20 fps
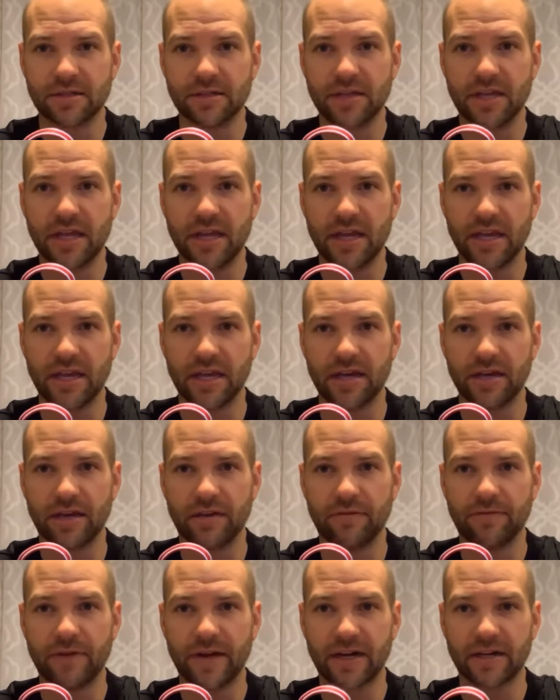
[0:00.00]
can
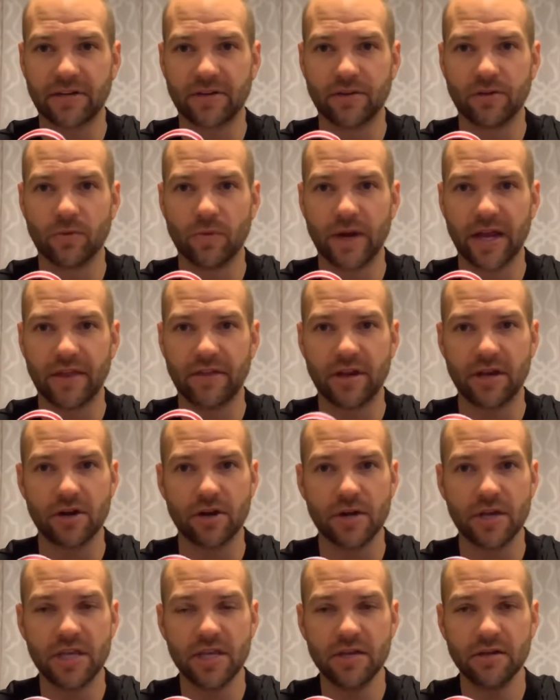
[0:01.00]
affect the way that
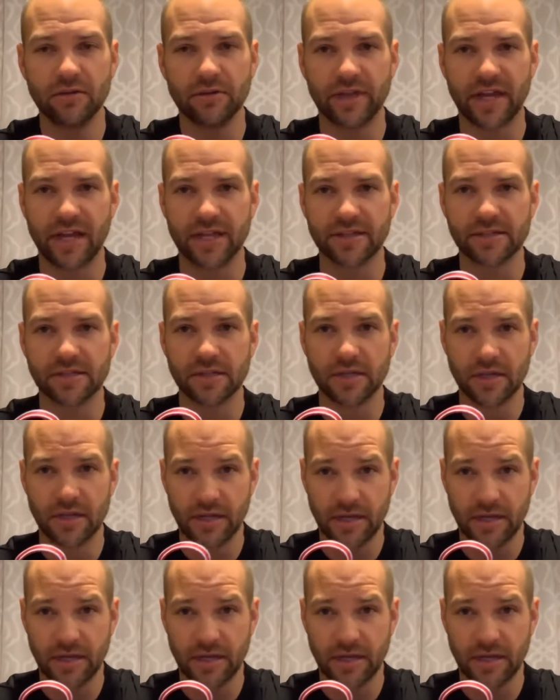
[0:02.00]
your heel lands